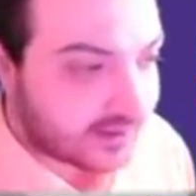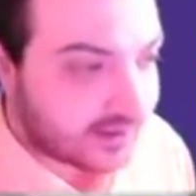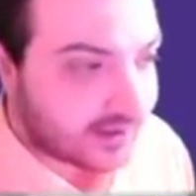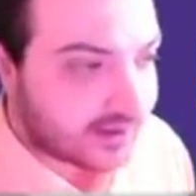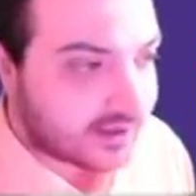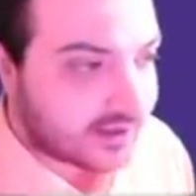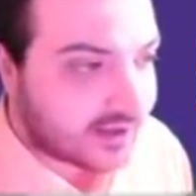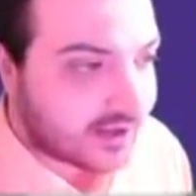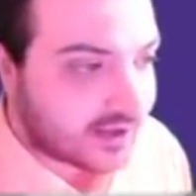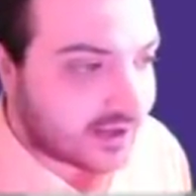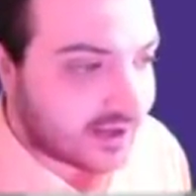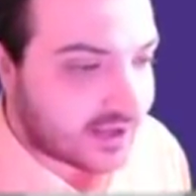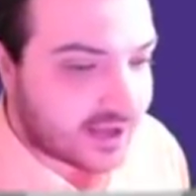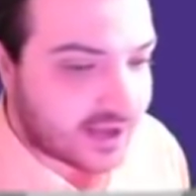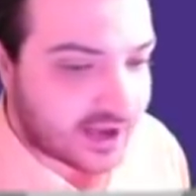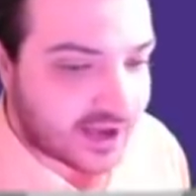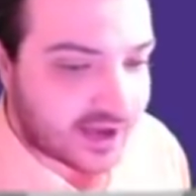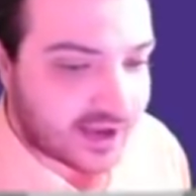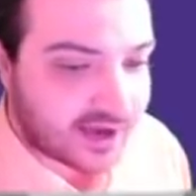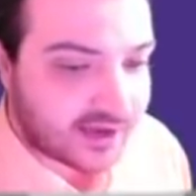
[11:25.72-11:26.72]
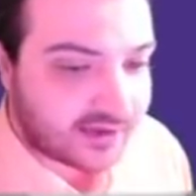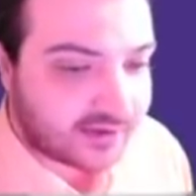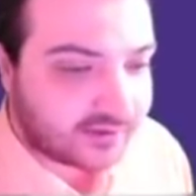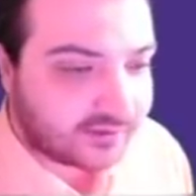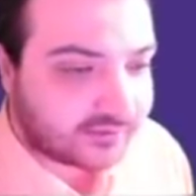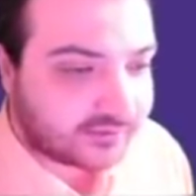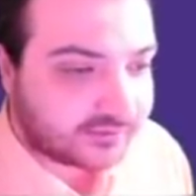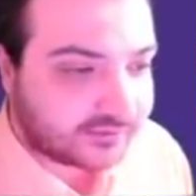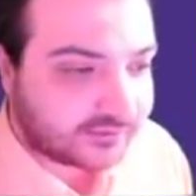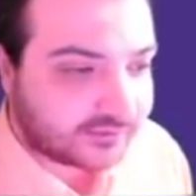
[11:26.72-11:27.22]
King e8,
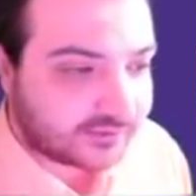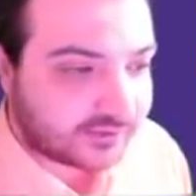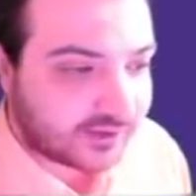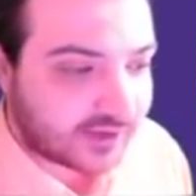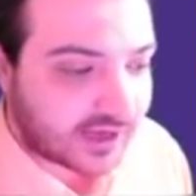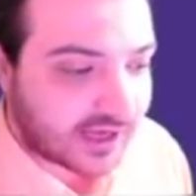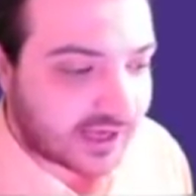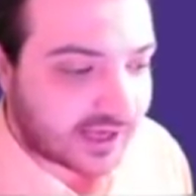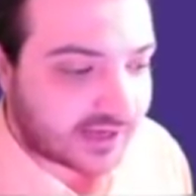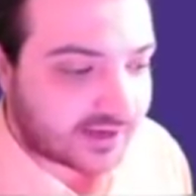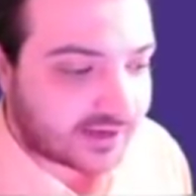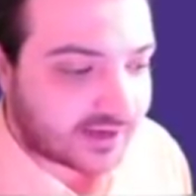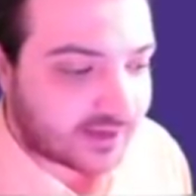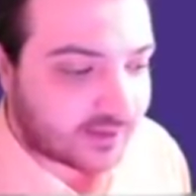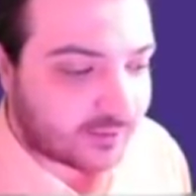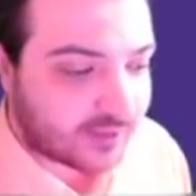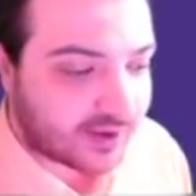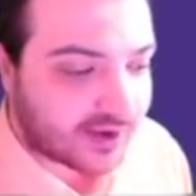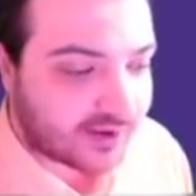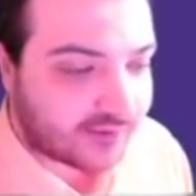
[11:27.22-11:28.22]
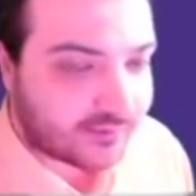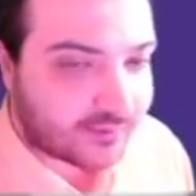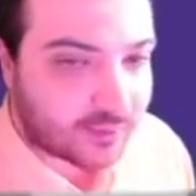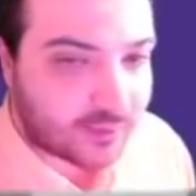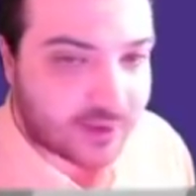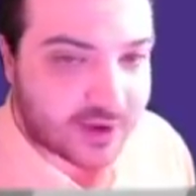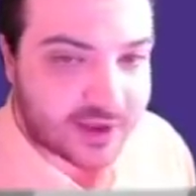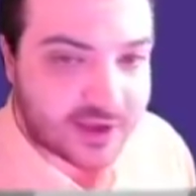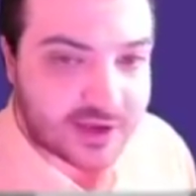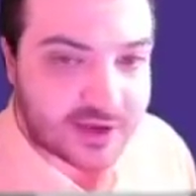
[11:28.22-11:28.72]
and then we have
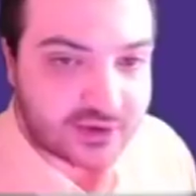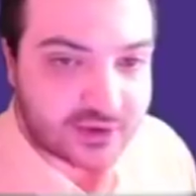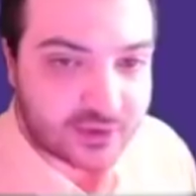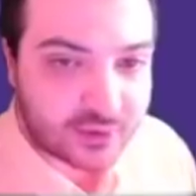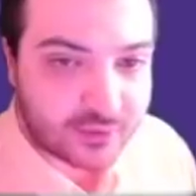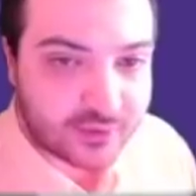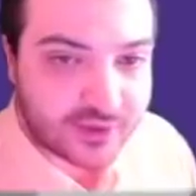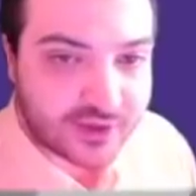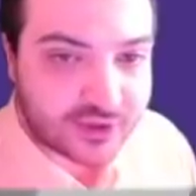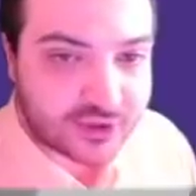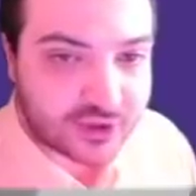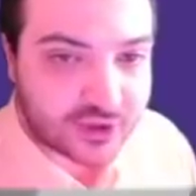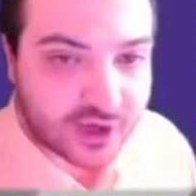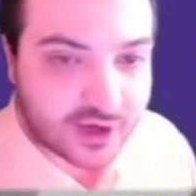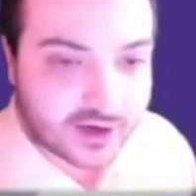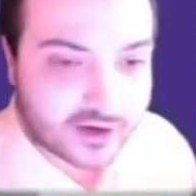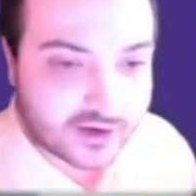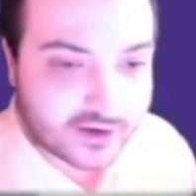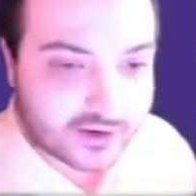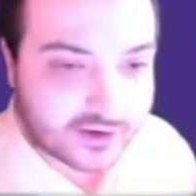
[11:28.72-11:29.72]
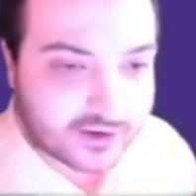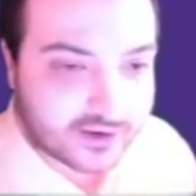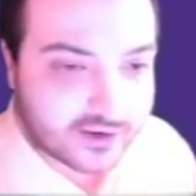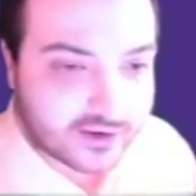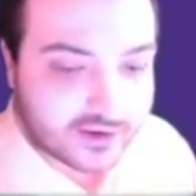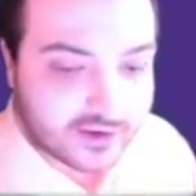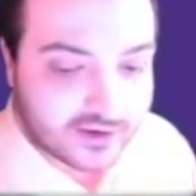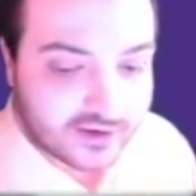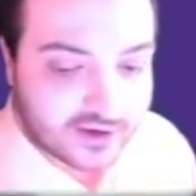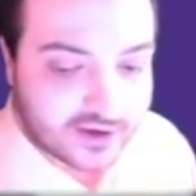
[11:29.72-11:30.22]
queen e2 with a check.
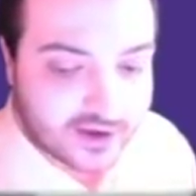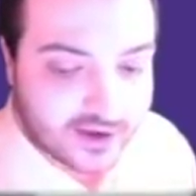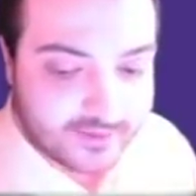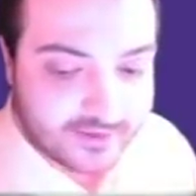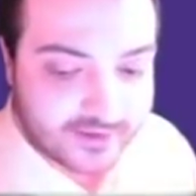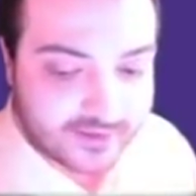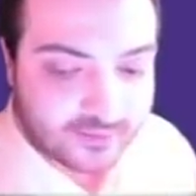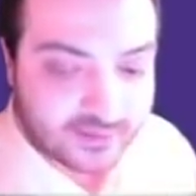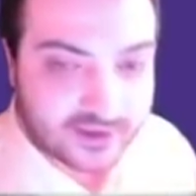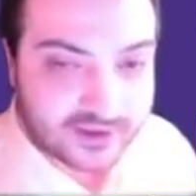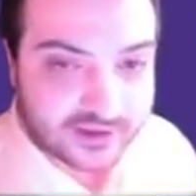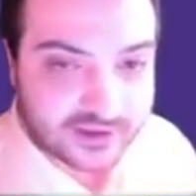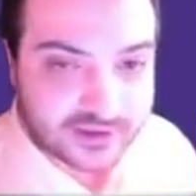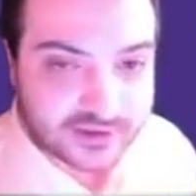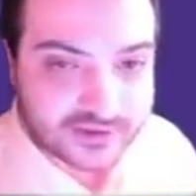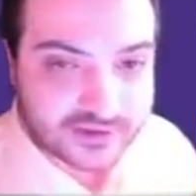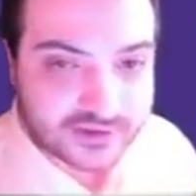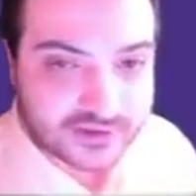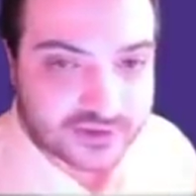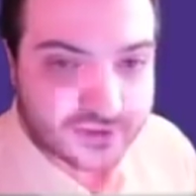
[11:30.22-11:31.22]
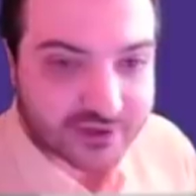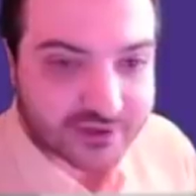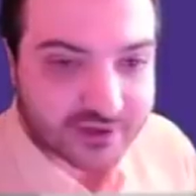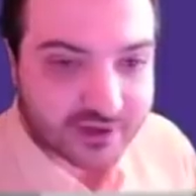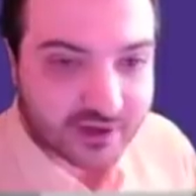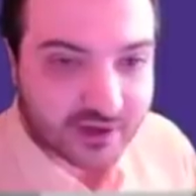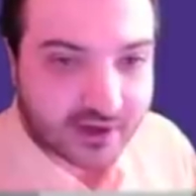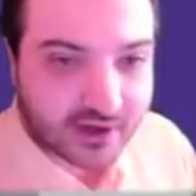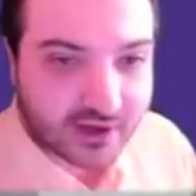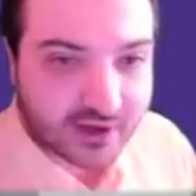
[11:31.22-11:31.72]
I mean, really, this is
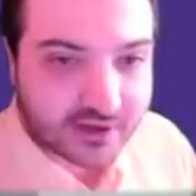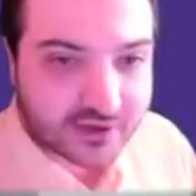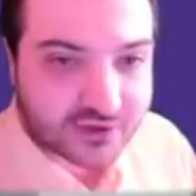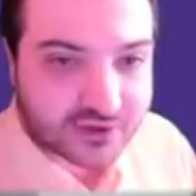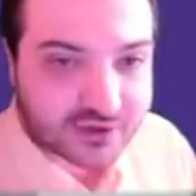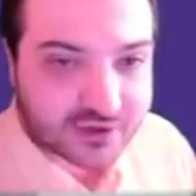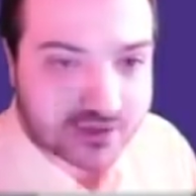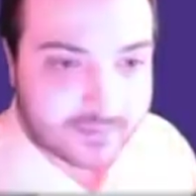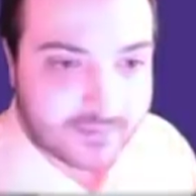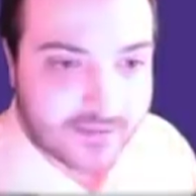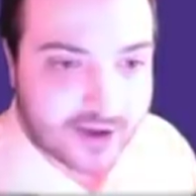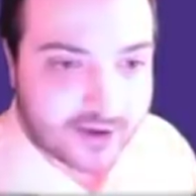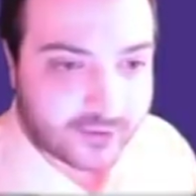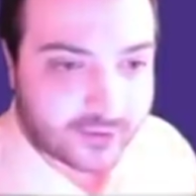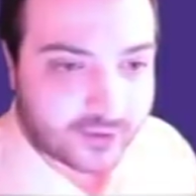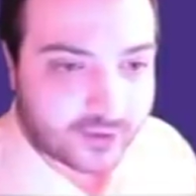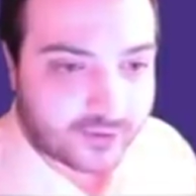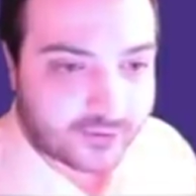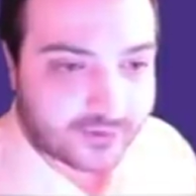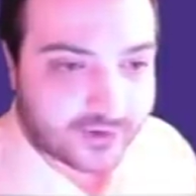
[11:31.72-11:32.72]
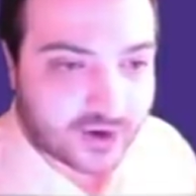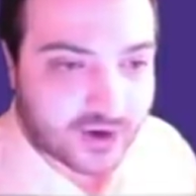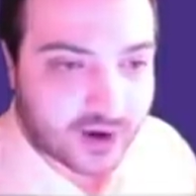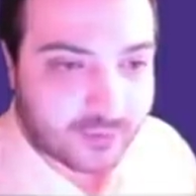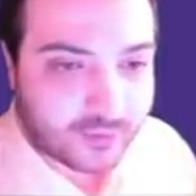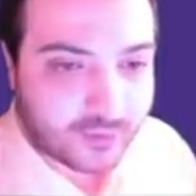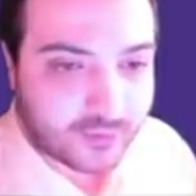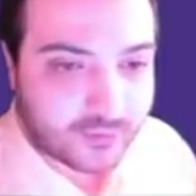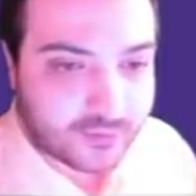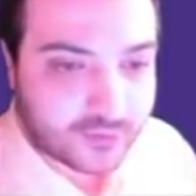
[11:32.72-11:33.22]
it's just a matter of a
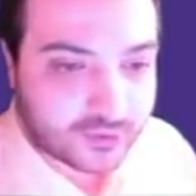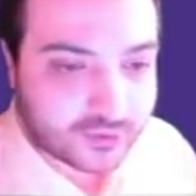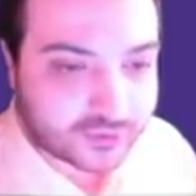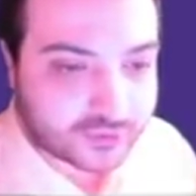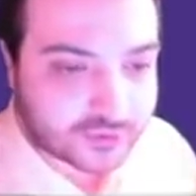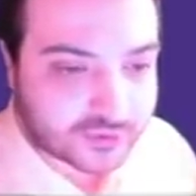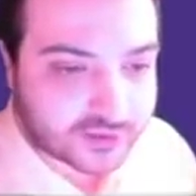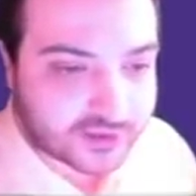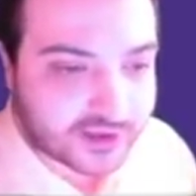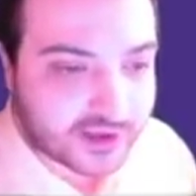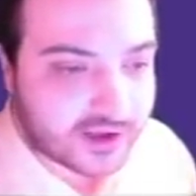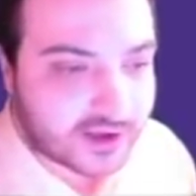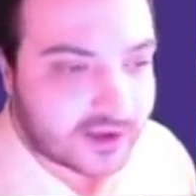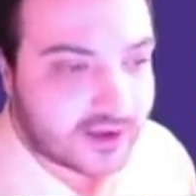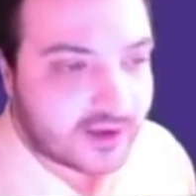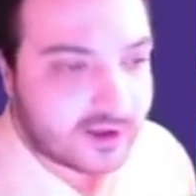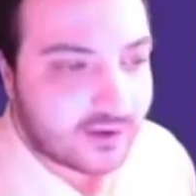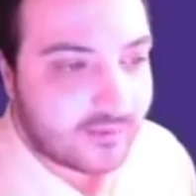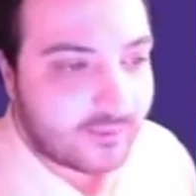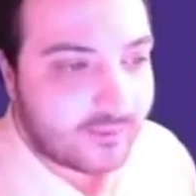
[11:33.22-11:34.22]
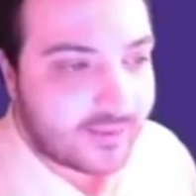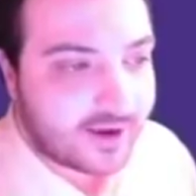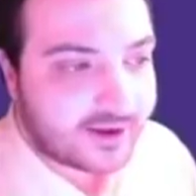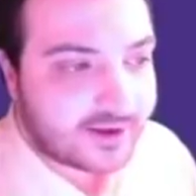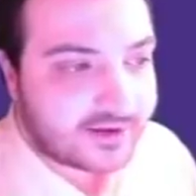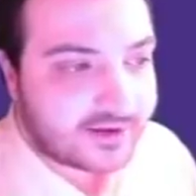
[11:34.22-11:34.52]
couple of moves, really. But